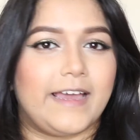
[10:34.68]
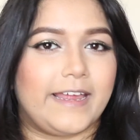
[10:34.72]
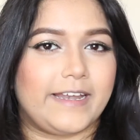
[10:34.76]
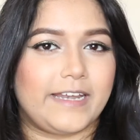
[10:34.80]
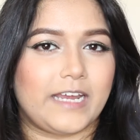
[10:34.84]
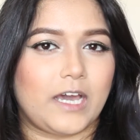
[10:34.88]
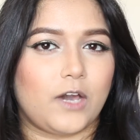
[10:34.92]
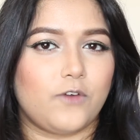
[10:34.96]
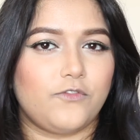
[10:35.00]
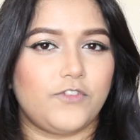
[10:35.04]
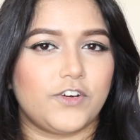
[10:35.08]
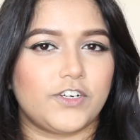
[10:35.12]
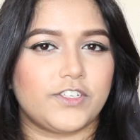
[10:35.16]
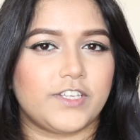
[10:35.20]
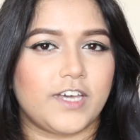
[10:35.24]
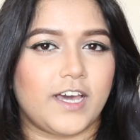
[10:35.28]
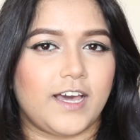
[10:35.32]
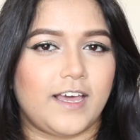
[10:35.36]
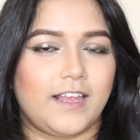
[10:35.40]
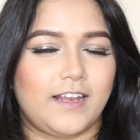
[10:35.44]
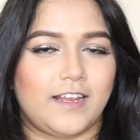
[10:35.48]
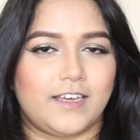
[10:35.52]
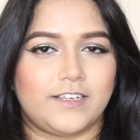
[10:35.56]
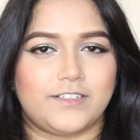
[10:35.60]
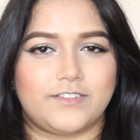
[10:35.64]
And now for the
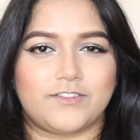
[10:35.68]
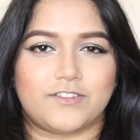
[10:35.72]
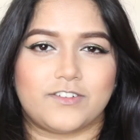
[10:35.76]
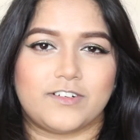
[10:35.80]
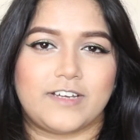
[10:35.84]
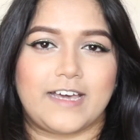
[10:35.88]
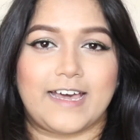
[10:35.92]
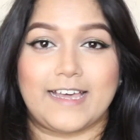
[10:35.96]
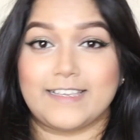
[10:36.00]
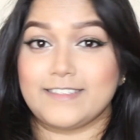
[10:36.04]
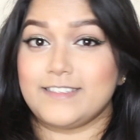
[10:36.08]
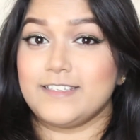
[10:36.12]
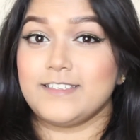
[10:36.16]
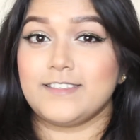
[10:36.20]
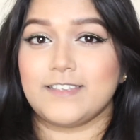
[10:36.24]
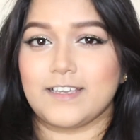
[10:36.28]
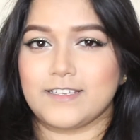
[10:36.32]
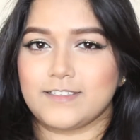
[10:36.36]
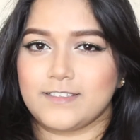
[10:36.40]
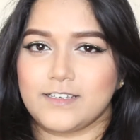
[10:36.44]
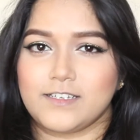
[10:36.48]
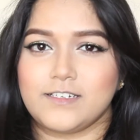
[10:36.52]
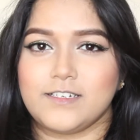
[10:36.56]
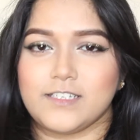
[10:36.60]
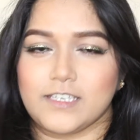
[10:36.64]
highlighter, as this
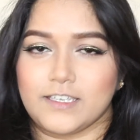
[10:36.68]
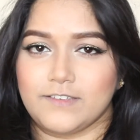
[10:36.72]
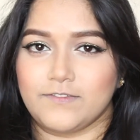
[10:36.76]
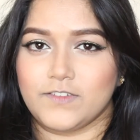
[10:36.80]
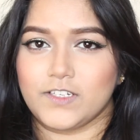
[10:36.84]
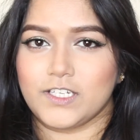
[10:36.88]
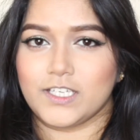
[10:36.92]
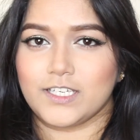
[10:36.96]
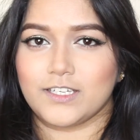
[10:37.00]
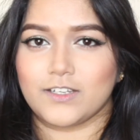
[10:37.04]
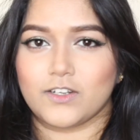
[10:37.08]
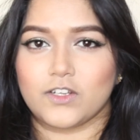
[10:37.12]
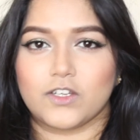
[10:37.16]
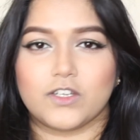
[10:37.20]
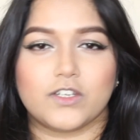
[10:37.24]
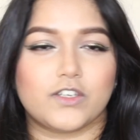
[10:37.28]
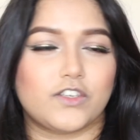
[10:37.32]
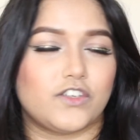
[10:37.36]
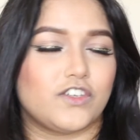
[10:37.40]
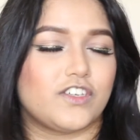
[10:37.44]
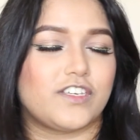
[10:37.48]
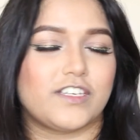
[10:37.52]
has an evening look,